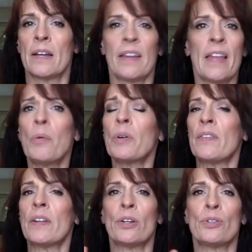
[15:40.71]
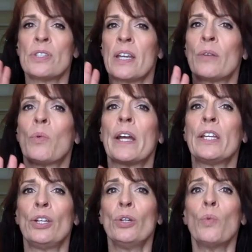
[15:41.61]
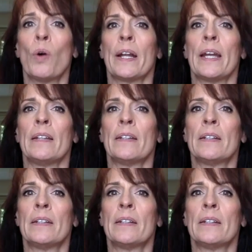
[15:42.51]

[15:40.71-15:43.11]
And they won't even understand why you want it,